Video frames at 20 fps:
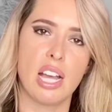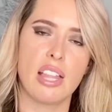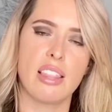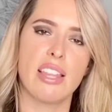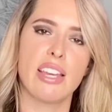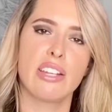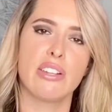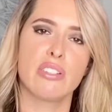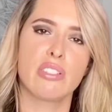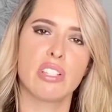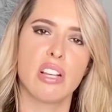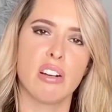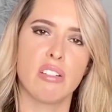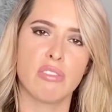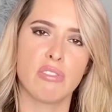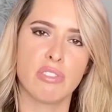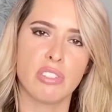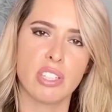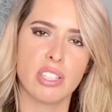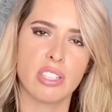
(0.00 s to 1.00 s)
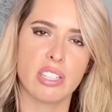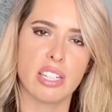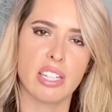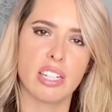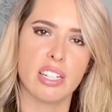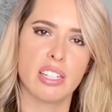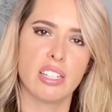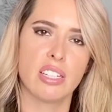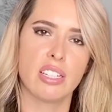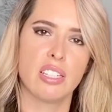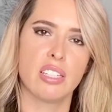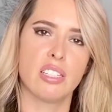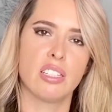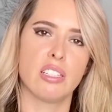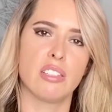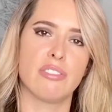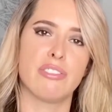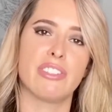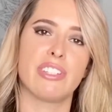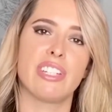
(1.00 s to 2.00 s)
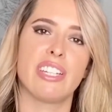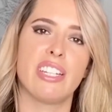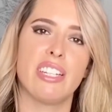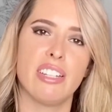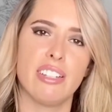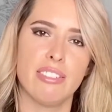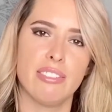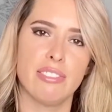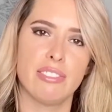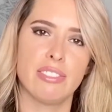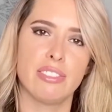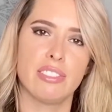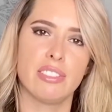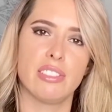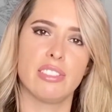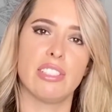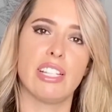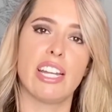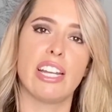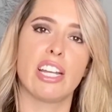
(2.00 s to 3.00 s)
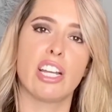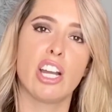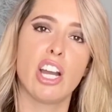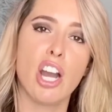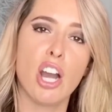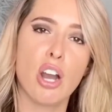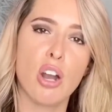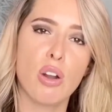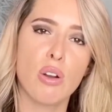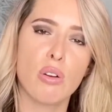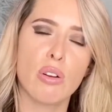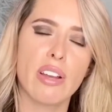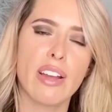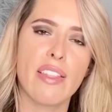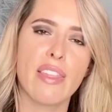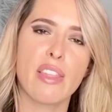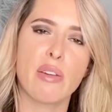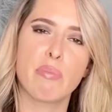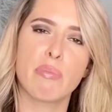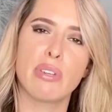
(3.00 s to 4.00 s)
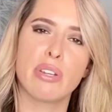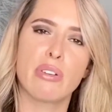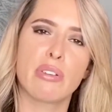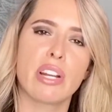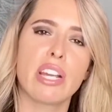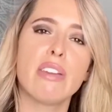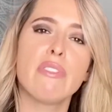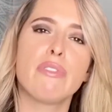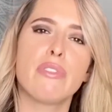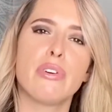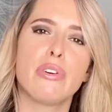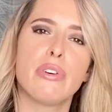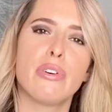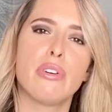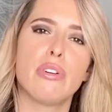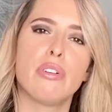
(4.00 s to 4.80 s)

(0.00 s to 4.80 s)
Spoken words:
Let yourself feel it, forgive, let it go, and then be grateful